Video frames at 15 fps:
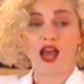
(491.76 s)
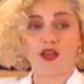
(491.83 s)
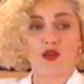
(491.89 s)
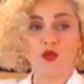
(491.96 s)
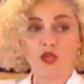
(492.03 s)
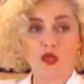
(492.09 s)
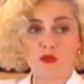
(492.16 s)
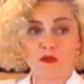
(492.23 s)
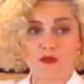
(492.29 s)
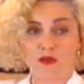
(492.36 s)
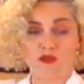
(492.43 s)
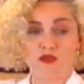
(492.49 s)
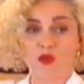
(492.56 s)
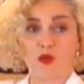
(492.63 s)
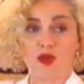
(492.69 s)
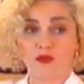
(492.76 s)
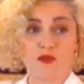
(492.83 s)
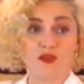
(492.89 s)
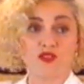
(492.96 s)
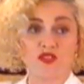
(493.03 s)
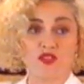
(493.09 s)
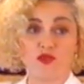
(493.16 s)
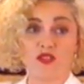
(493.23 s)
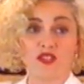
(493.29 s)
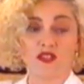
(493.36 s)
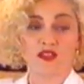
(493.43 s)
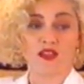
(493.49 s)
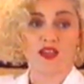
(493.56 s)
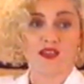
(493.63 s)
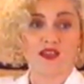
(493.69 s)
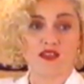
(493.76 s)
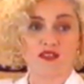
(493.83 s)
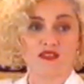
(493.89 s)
I only remember the one person who didn't like